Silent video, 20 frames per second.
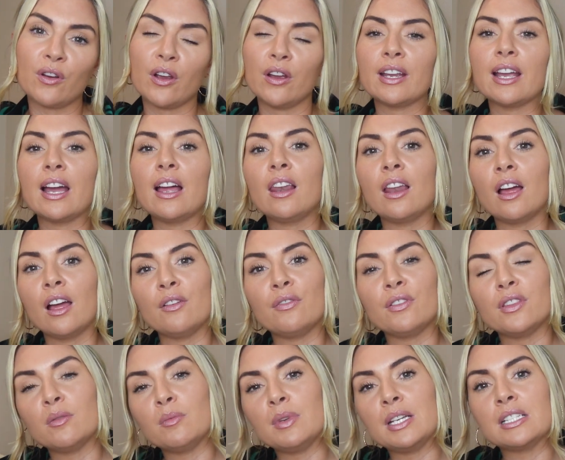Go get a life
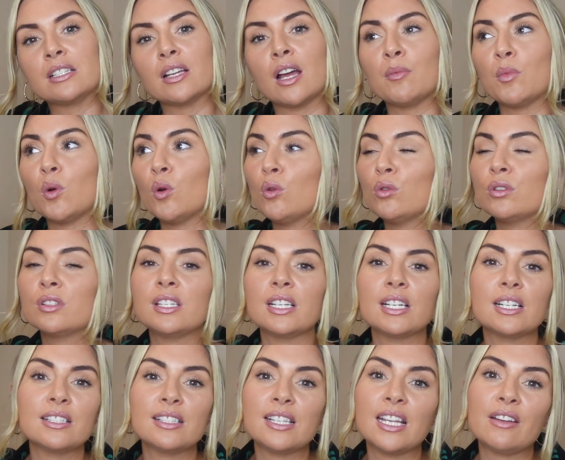in the meantime, or
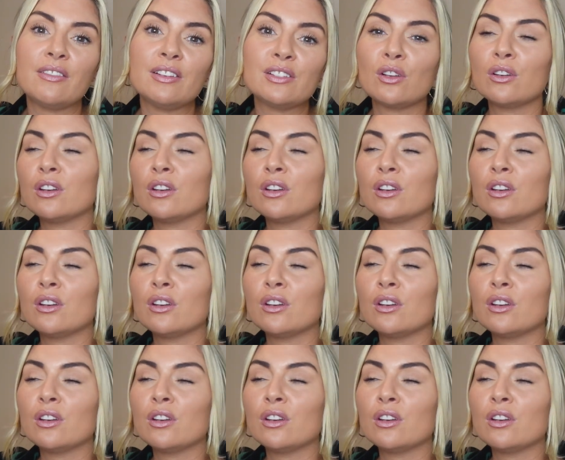stick a series